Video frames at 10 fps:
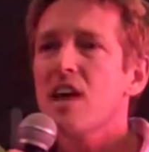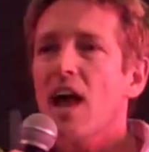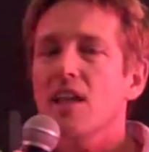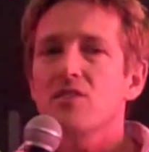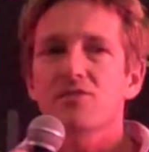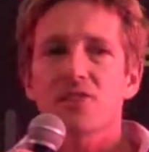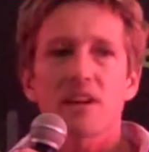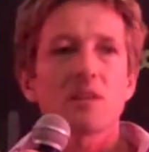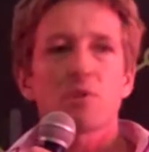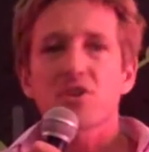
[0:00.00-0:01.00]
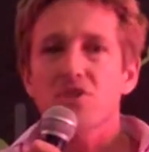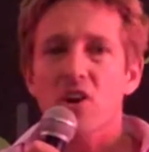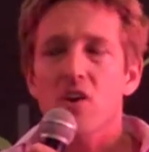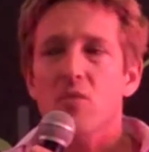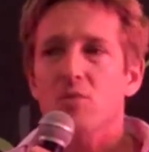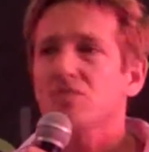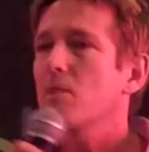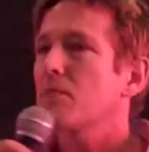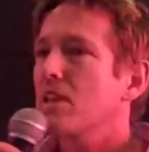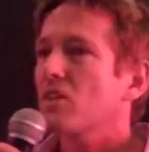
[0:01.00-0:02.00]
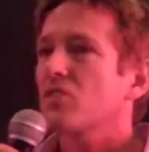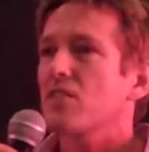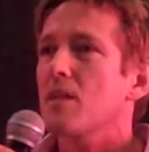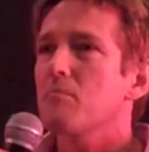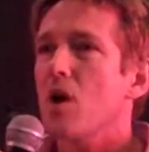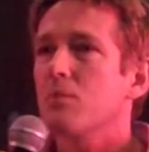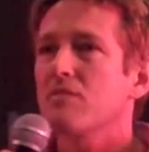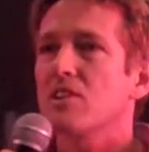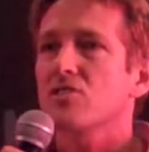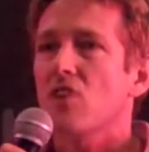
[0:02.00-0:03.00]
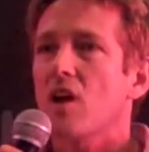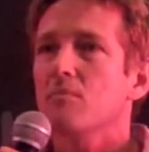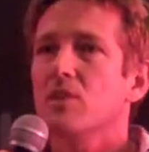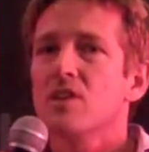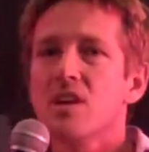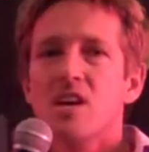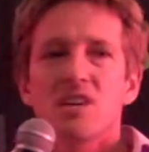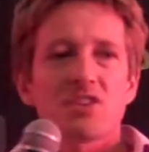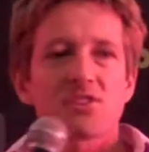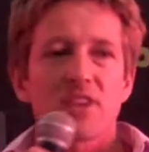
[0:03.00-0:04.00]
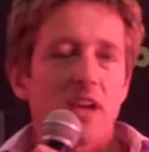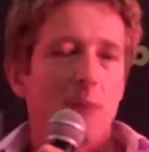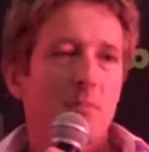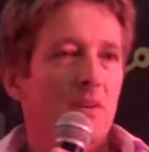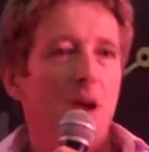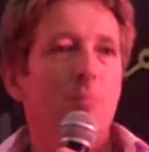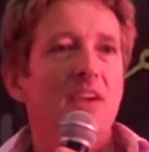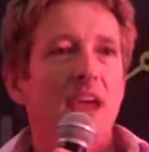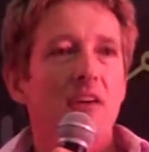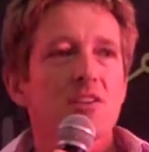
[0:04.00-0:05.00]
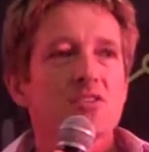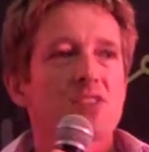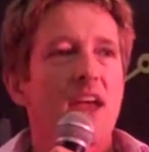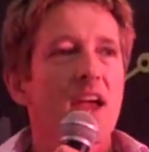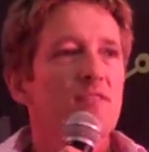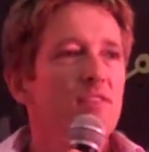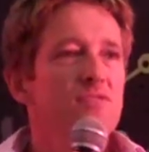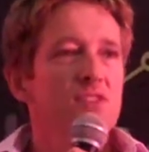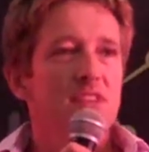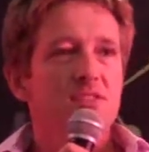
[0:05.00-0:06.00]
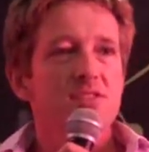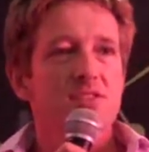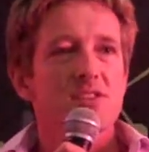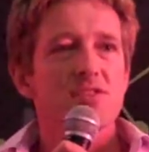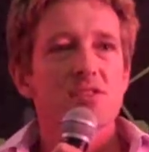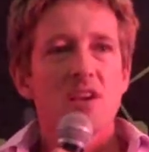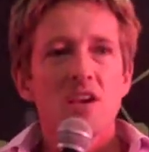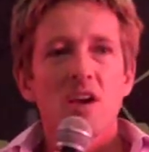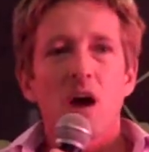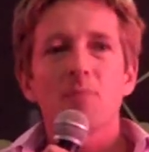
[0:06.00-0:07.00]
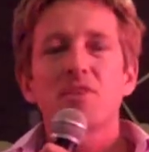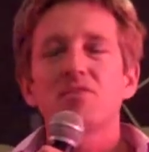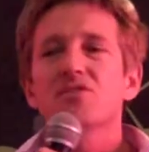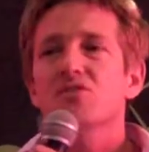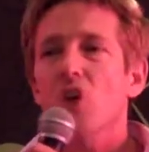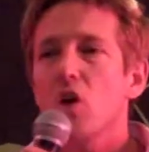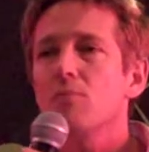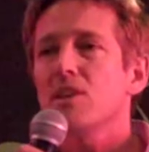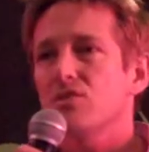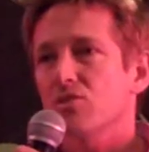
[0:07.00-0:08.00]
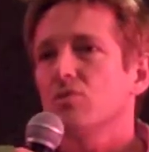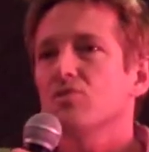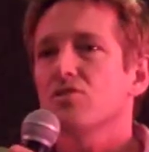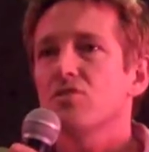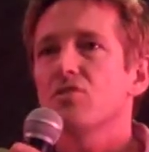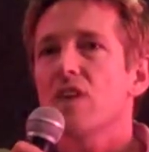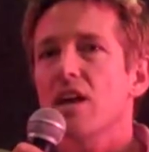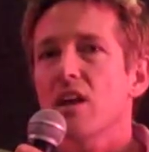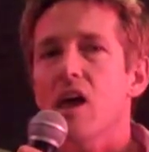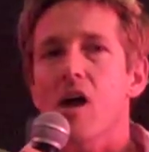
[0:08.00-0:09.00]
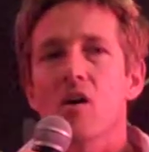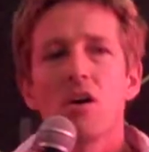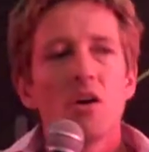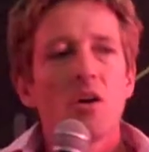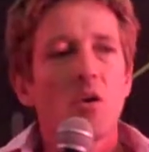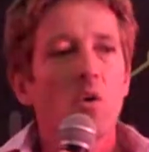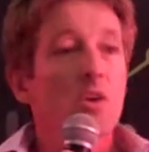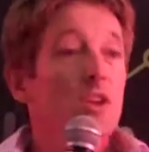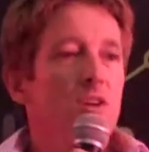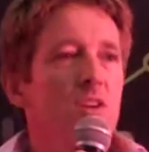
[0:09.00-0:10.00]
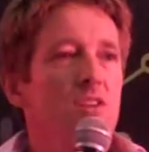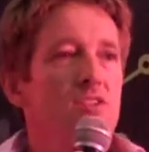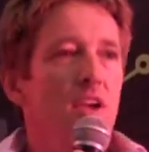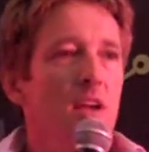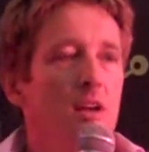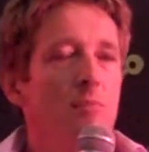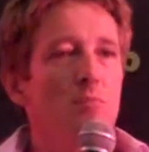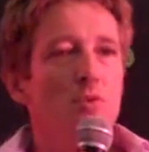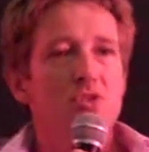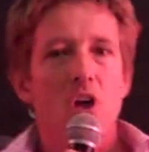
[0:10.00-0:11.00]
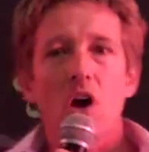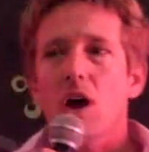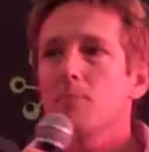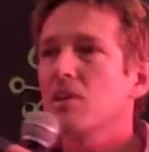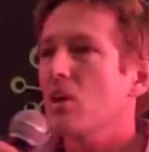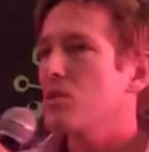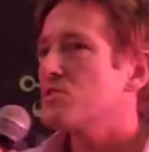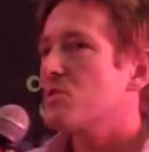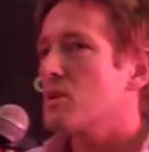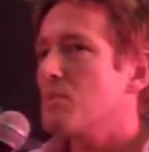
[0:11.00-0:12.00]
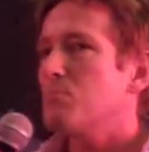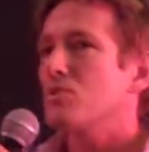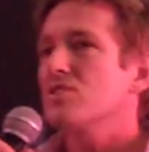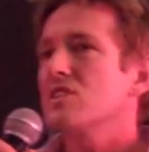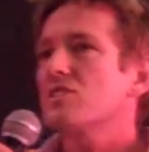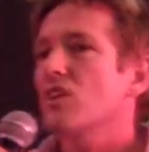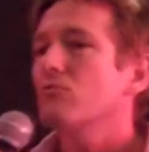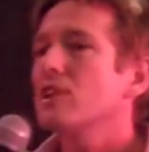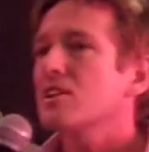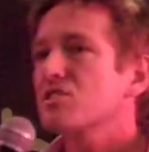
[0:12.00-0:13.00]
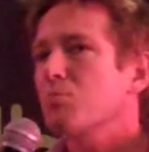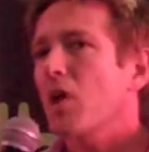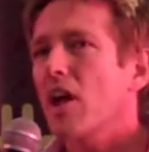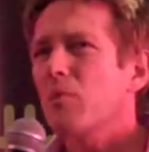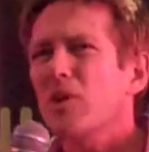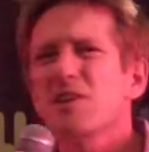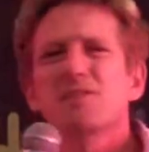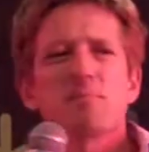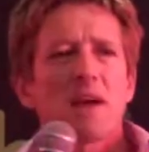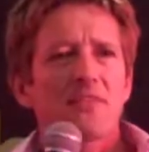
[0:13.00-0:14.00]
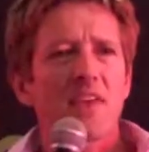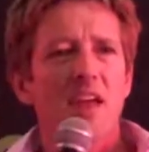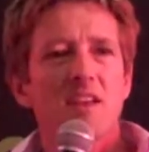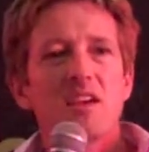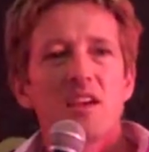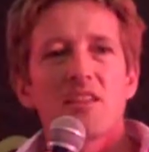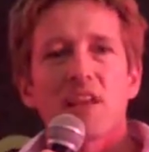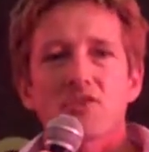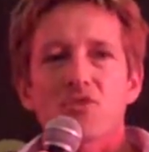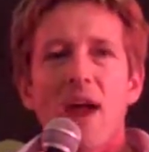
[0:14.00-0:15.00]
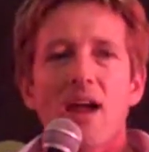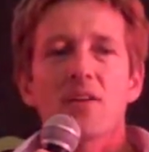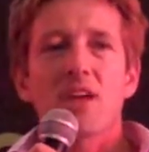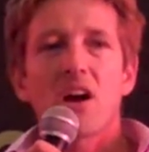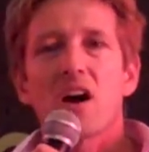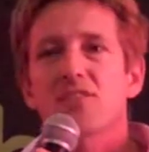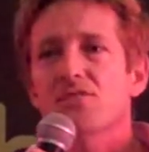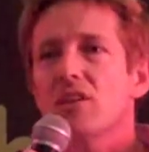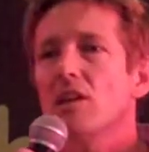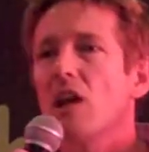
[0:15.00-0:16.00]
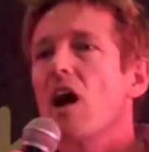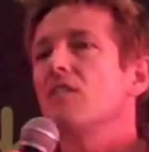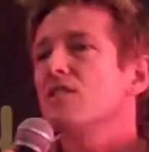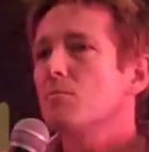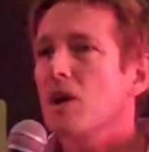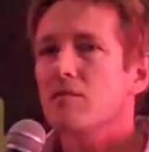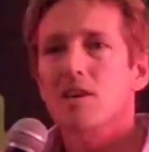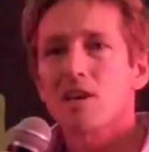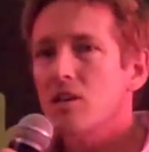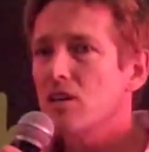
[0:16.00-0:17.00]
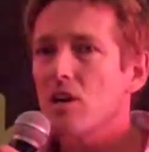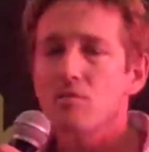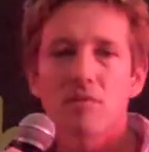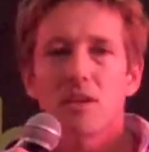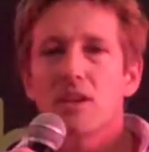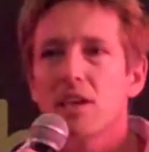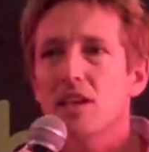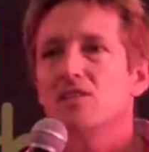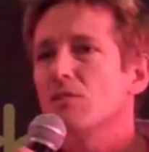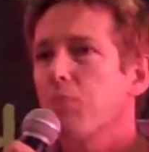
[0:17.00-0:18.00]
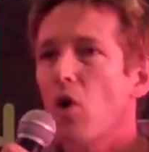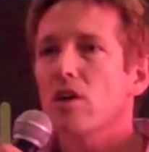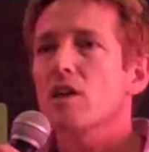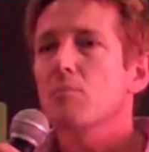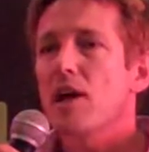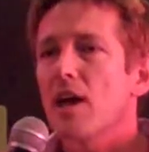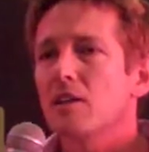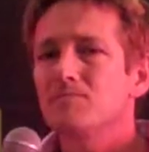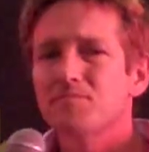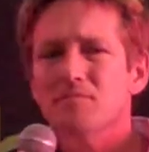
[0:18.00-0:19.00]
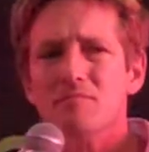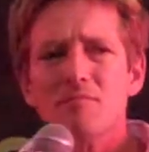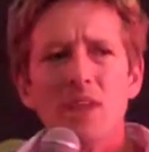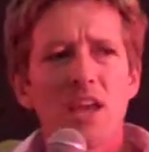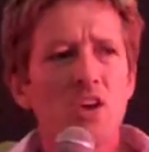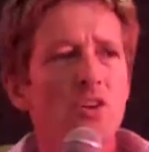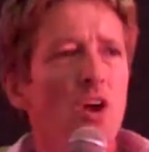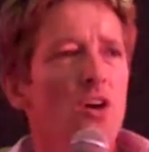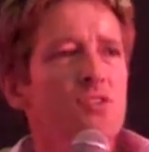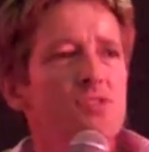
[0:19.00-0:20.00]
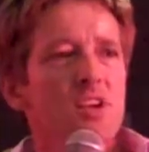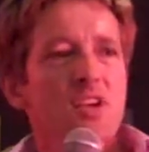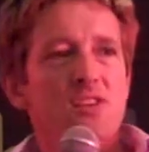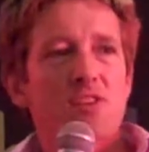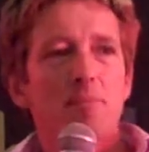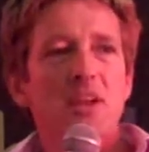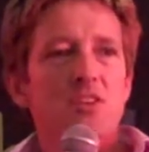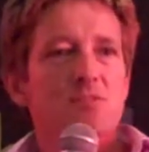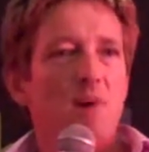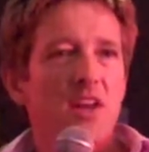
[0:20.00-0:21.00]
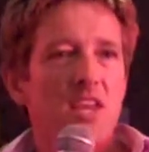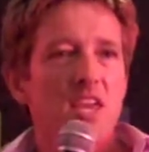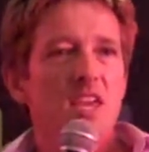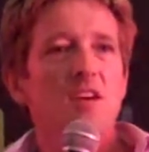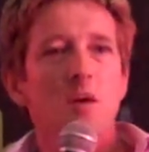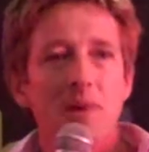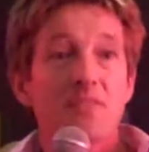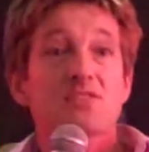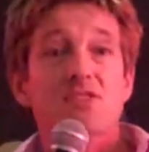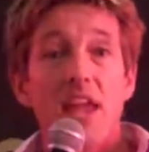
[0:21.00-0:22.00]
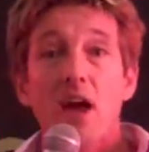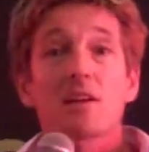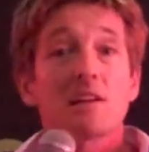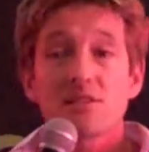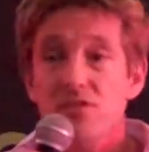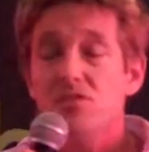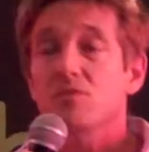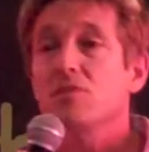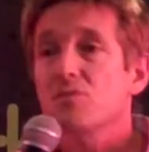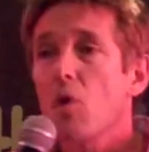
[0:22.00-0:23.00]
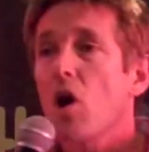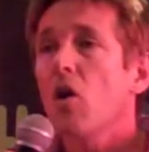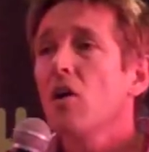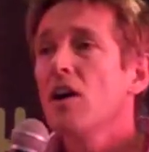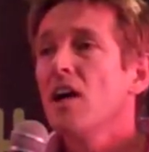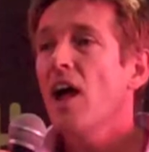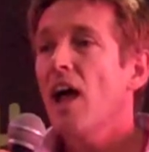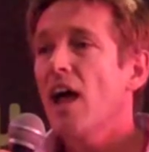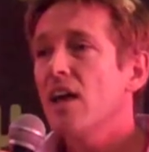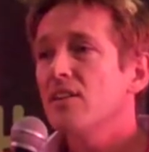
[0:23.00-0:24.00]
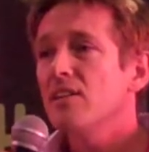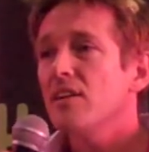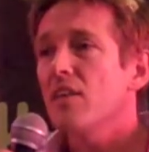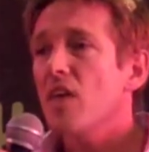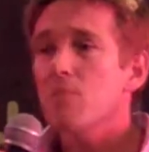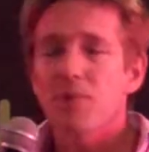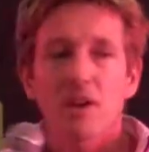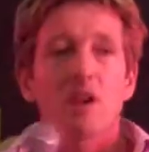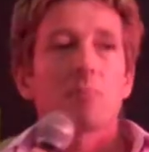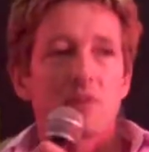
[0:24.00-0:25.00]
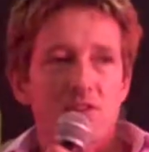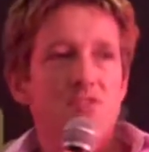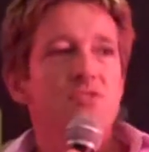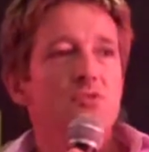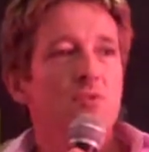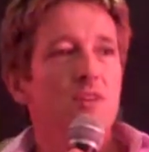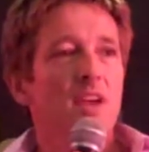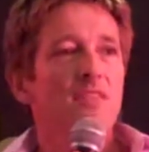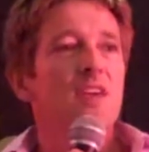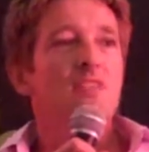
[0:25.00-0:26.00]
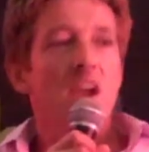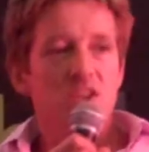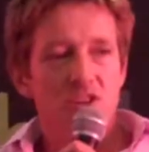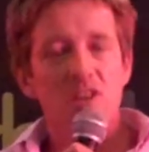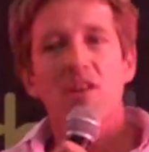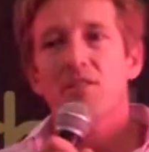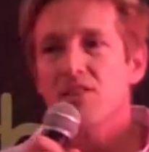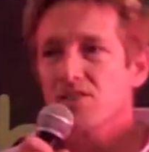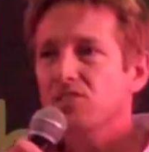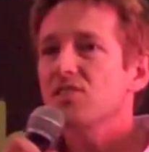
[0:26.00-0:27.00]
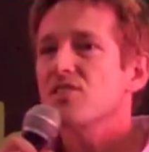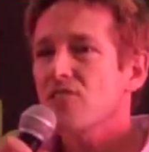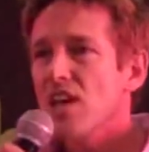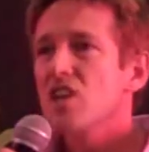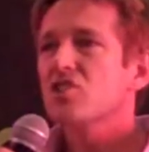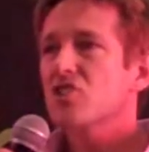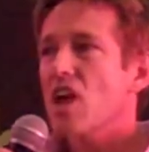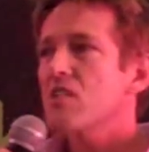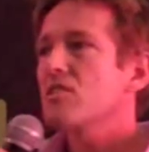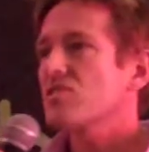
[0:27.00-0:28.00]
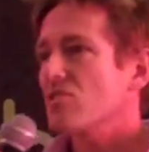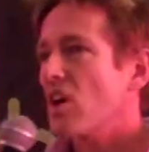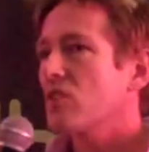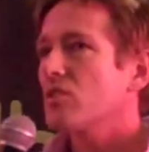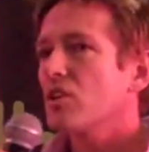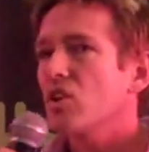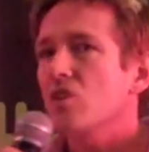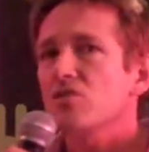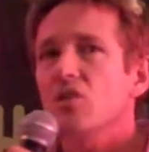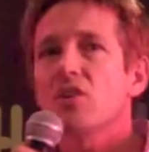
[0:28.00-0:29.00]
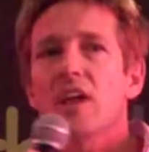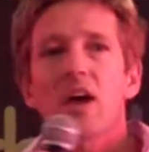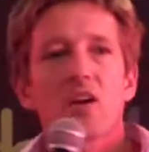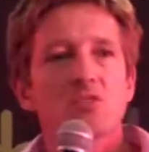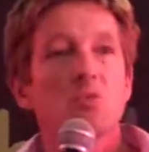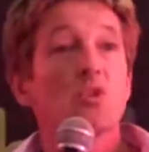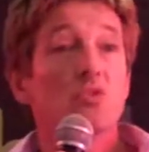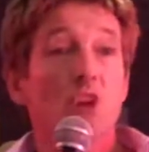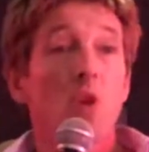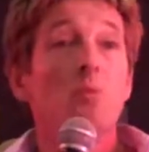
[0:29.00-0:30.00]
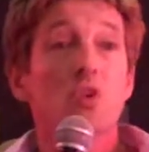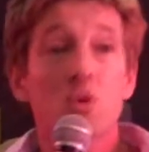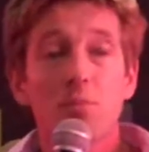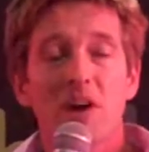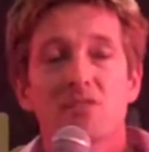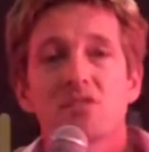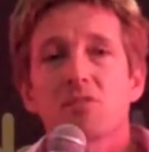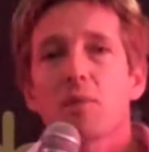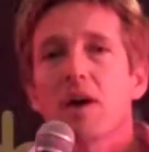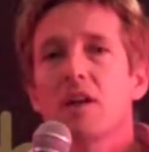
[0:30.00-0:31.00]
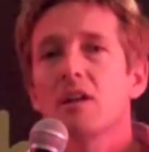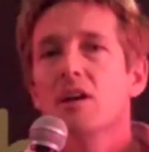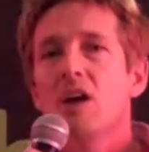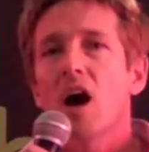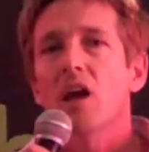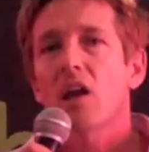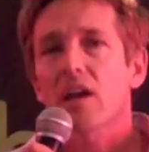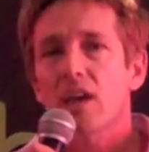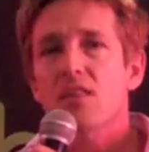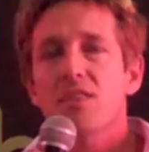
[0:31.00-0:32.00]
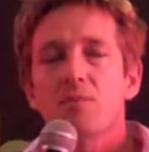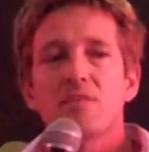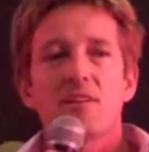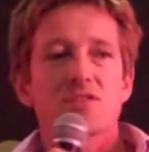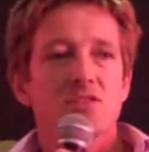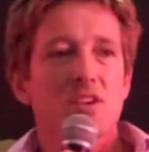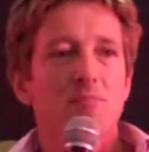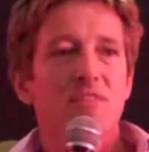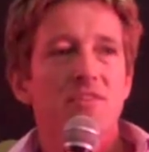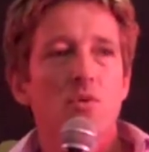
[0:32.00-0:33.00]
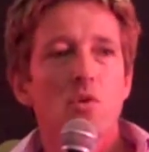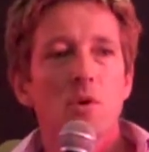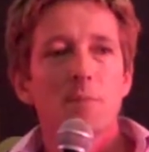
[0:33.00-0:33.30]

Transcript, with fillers: and you suddenly want to share it with somebody else in that moment of excitement, just in a couple, a couple of characters, a handful of sentences. Um, there are so many tools to do that now. Or, you know, you can take a little bit more time and go into it in a bit more detail and really explain what it is about that, that track or that artist that you love, and you might, you know, get into blogging about it. And who knows, somebody else might hear about the sound and listen to it as well, and, and they pick it up and listen to it, and then they share it. And there's just this sharing cycle that goes on now, as we all know, we all participate, unlike anything we've ever seen before.